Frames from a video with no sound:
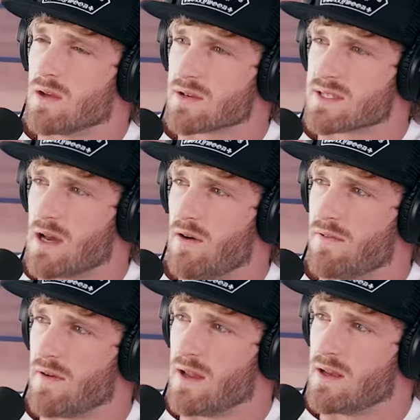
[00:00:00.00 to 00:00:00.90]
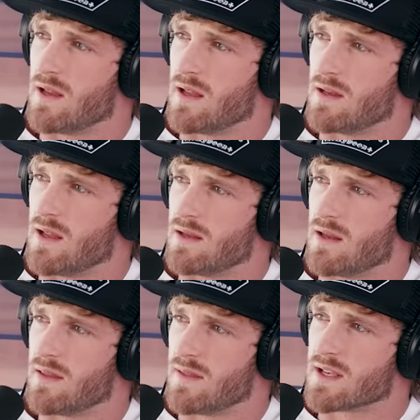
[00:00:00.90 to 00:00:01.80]
yourself and and
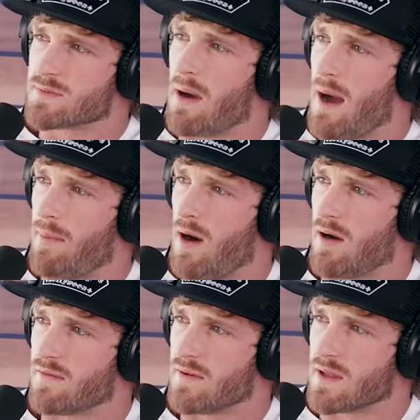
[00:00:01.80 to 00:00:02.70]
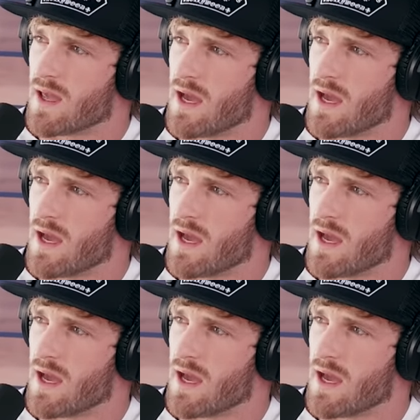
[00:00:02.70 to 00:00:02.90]
and, and things pop off and